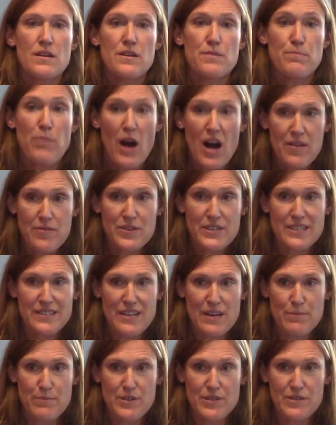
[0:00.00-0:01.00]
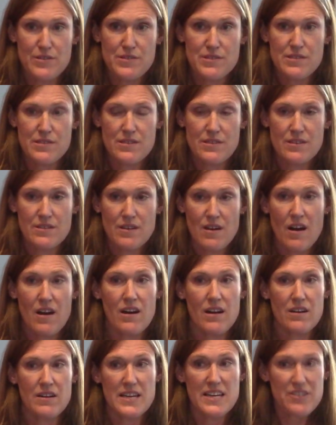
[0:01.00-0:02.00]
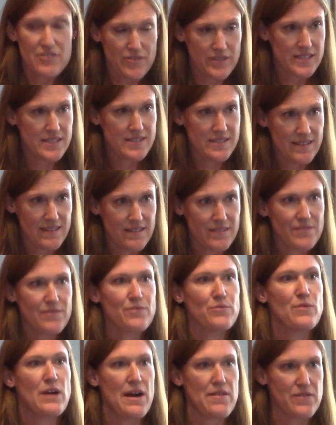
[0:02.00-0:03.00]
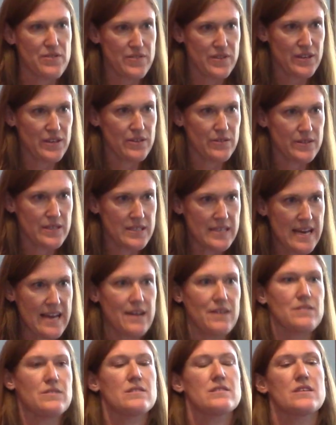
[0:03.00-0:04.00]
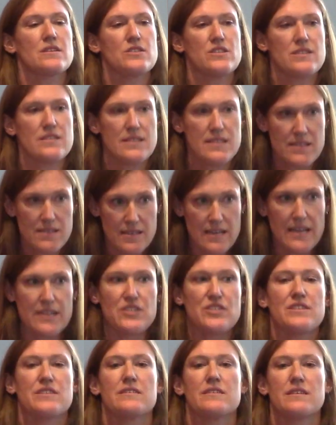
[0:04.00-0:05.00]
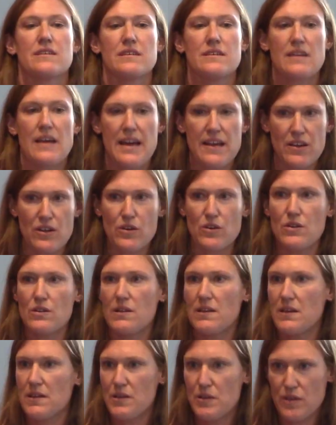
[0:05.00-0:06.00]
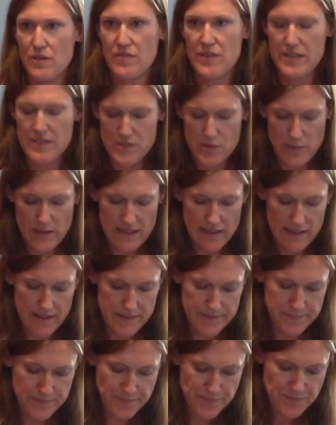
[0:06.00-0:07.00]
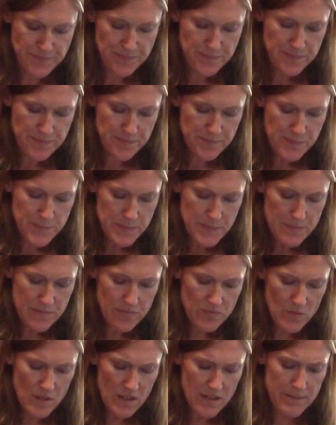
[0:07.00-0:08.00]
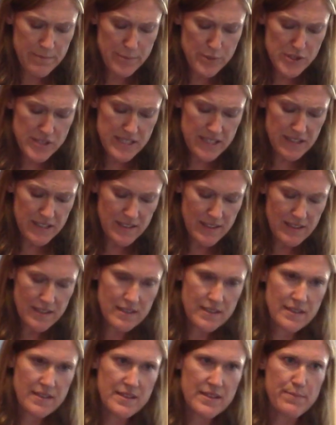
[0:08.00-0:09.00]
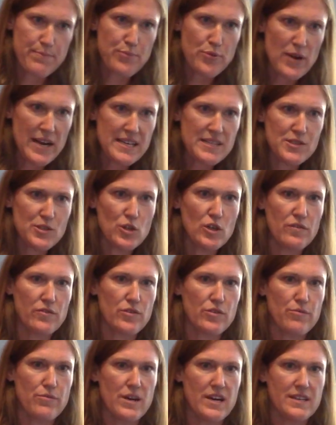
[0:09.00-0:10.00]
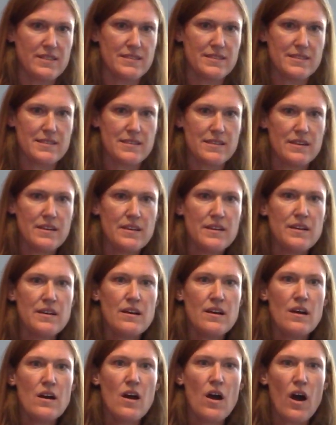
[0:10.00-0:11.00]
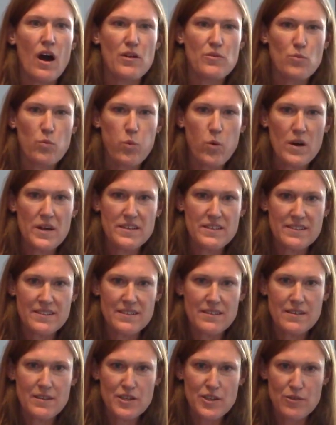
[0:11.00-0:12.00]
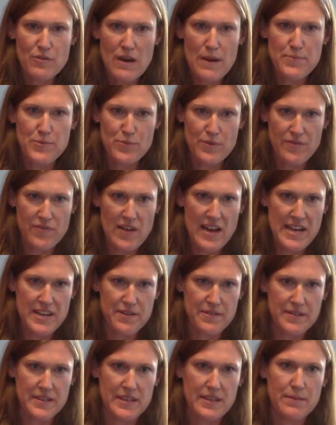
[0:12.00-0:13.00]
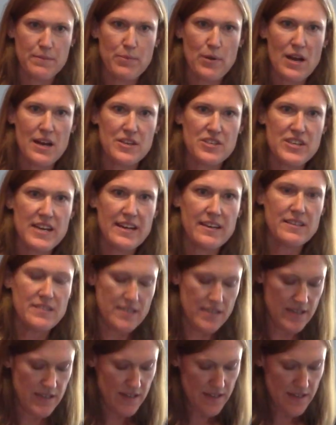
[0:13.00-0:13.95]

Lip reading: poverty numbers are increasing rather than going down, such as in Nigeria, Angola, or Venezuela. In Brazil, the price overruns on one corrupt refinery project